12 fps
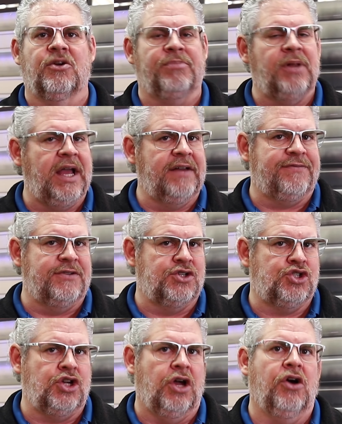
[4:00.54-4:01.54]
your plan for the
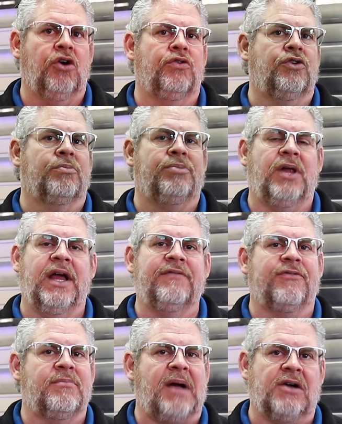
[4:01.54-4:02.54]
show, your
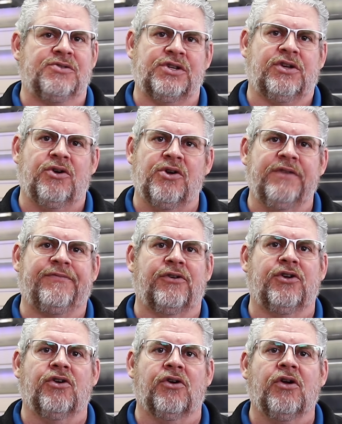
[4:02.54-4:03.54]
plan for biosecurity
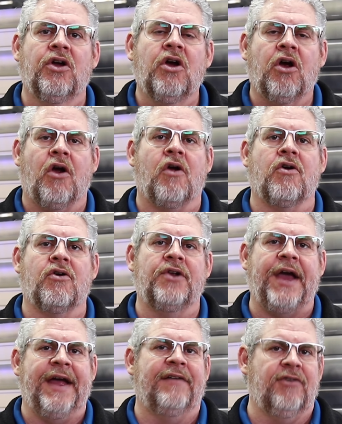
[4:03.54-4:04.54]
for your
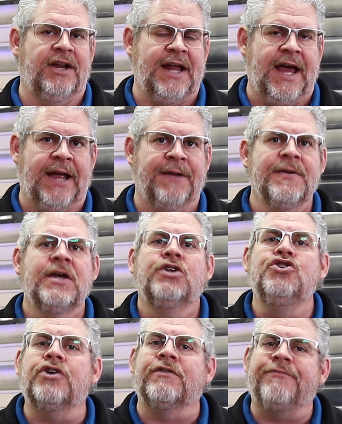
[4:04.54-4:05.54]
herd every day.
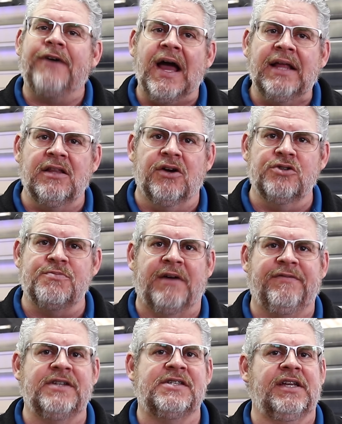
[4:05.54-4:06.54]
You can find those
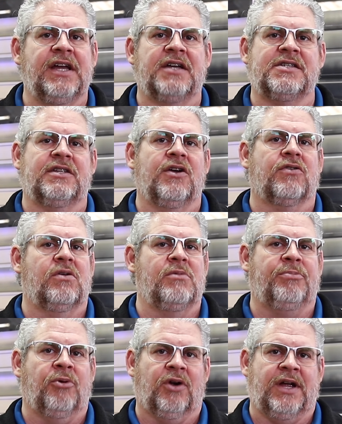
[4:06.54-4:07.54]
by visiting us at the
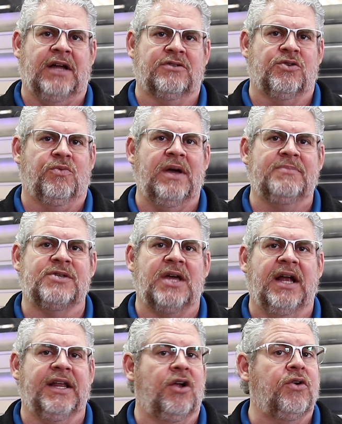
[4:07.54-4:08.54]
Oklahoma Pork Council
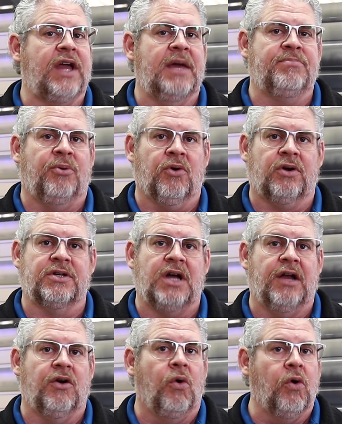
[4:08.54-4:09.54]
website at
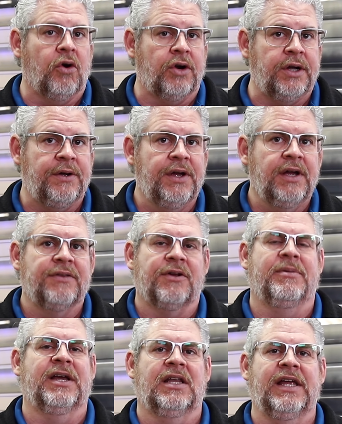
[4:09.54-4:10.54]
okpork.org.
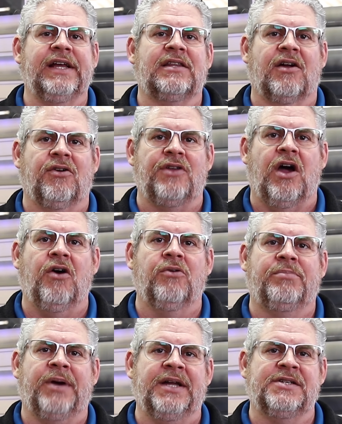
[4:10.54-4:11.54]
There'll be a link there on the
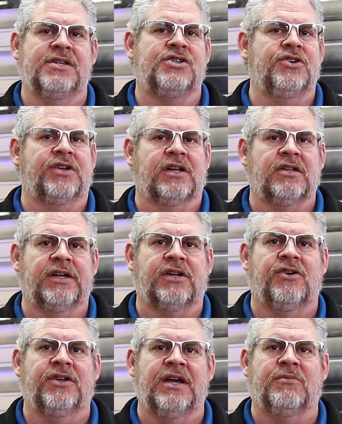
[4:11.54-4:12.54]
homepage that you can
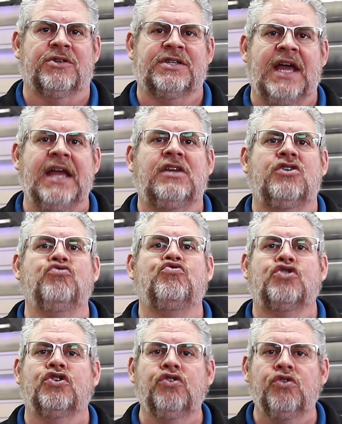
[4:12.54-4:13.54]
click on that will take you
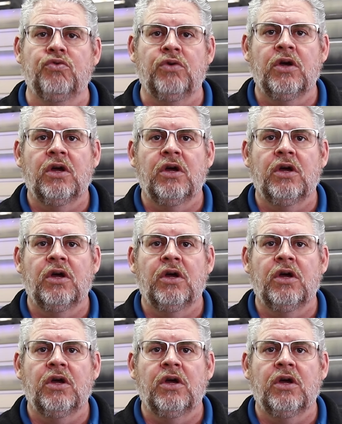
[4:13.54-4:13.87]
to